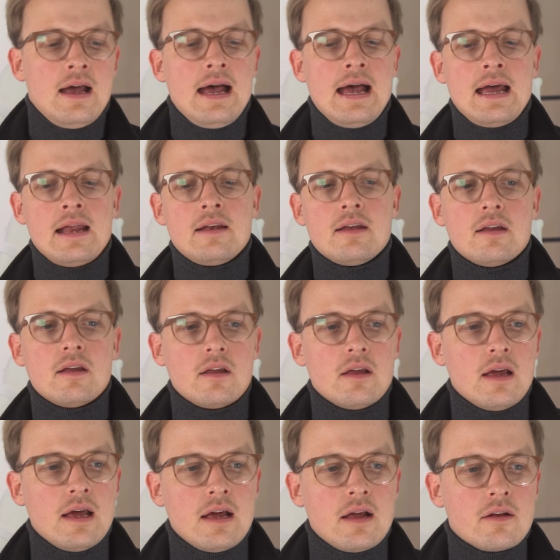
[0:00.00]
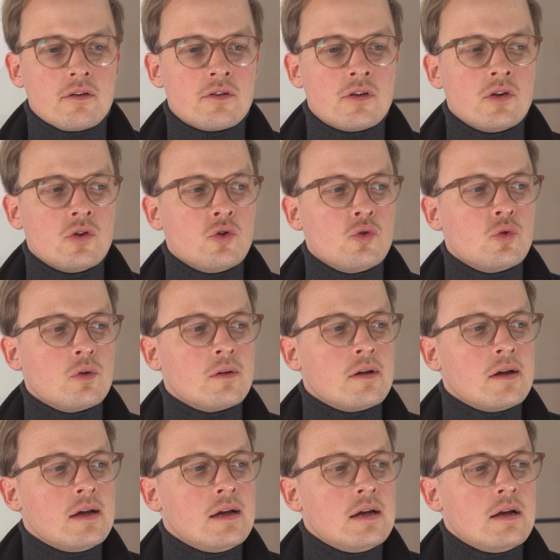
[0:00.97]
And to
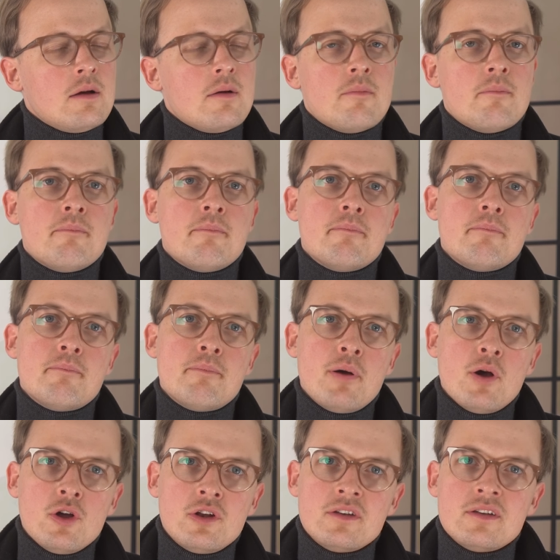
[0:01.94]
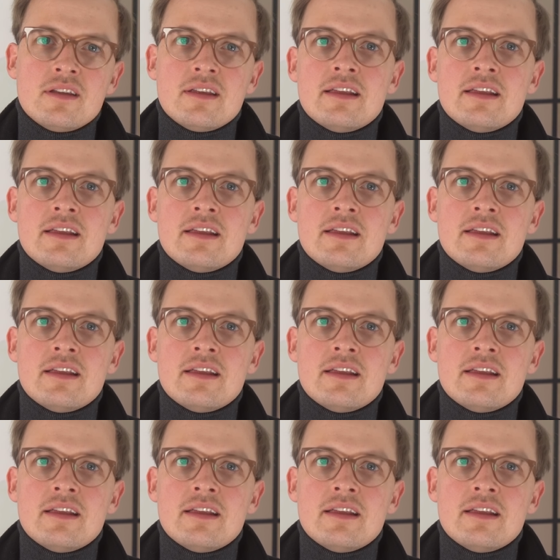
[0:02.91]
put